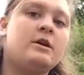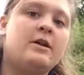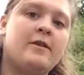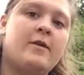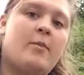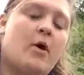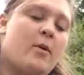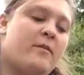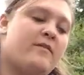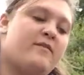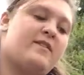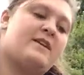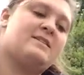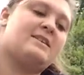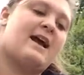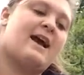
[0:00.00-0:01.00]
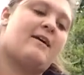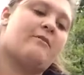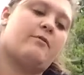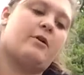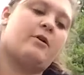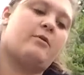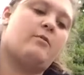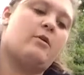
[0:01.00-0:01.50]
the bottom of this
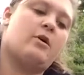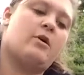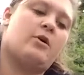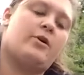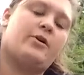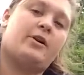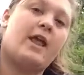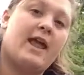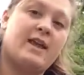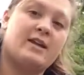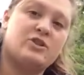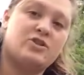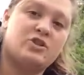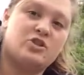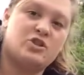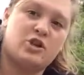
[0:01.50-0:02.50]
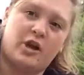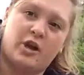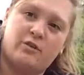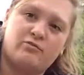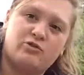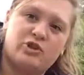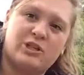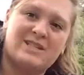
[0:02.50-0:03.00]
arrow on a
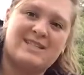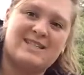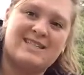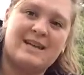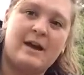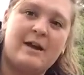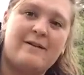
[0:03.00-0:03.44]
stone just